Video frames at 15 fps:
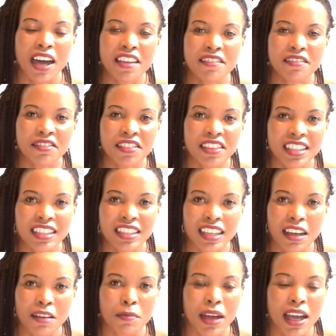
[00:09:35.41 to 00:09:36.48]
my
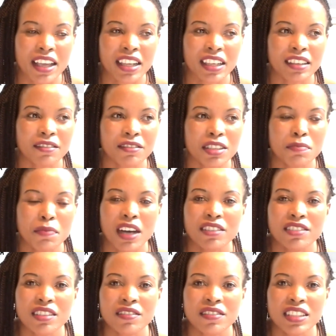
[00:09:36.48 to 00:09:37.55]
visa, my
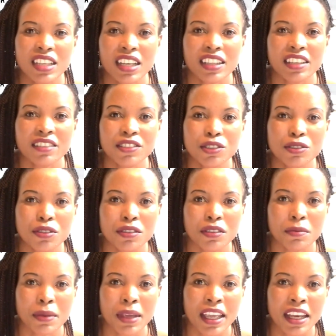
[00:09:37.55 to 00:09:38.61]
spouse visa, leave
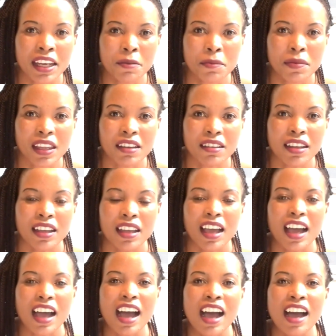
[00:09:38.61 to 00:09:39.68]
to remain,
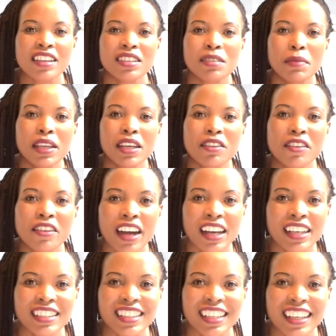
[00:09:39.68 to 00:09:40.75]
has
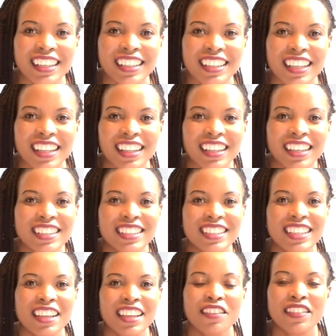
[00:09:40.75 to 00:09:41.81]
been granted.
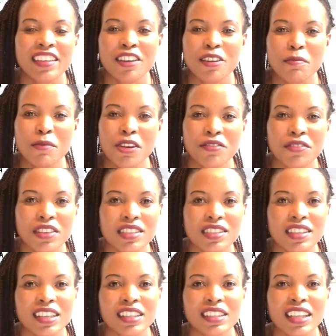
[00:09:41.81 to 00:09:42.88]
They say the Home
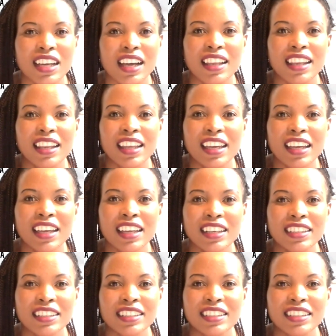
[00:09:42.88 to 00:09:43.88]
Office sent an